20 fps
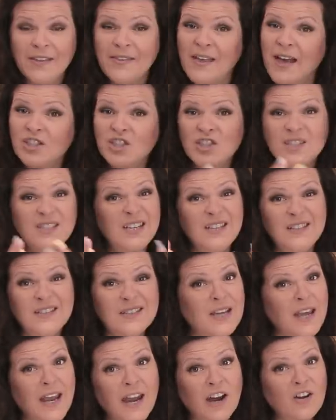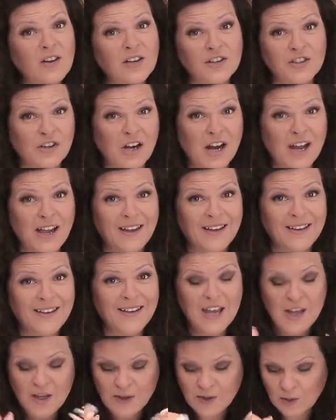and that just needs the air to dry.
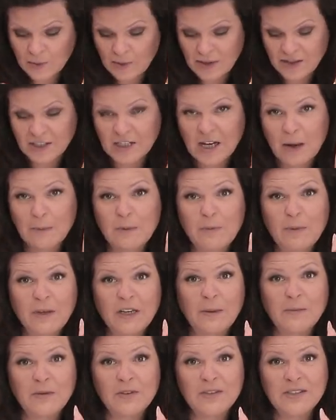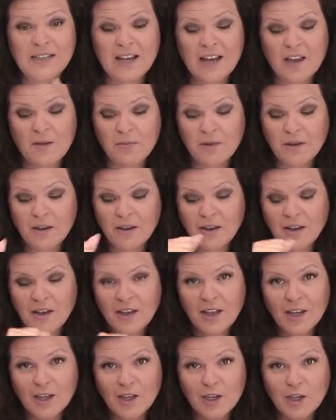So by the time you pick up your stamp,
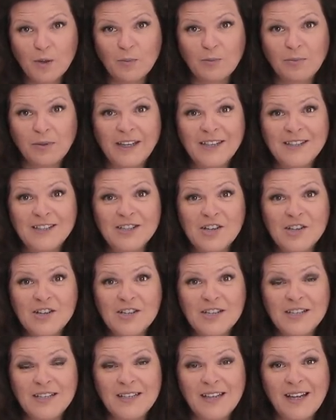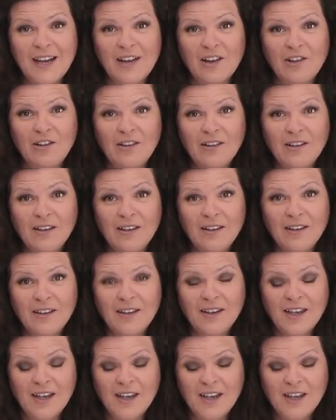you place it onto the nail.
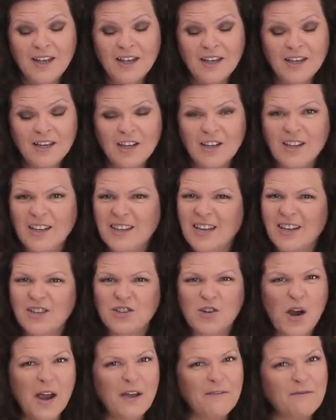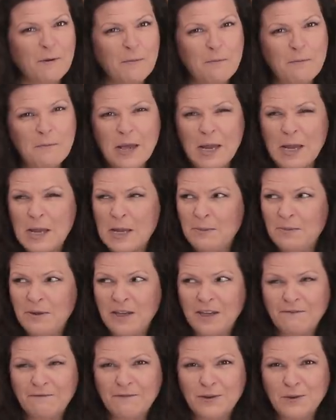You let that dry for
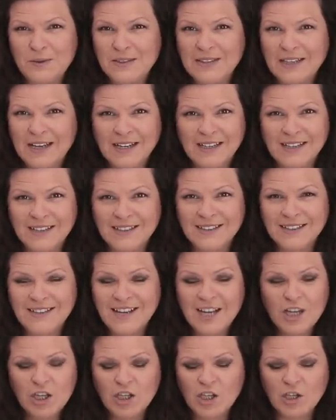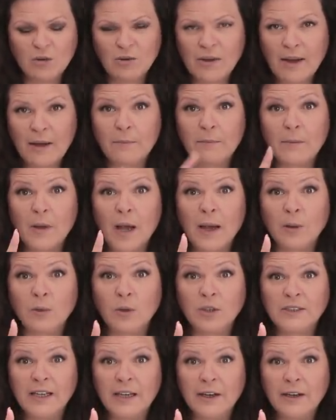maybe a few seconds. You don't, I
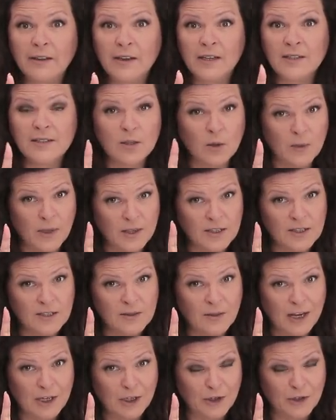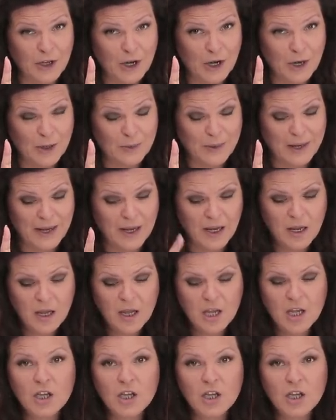will tell you this though, this is, I learned the hard way.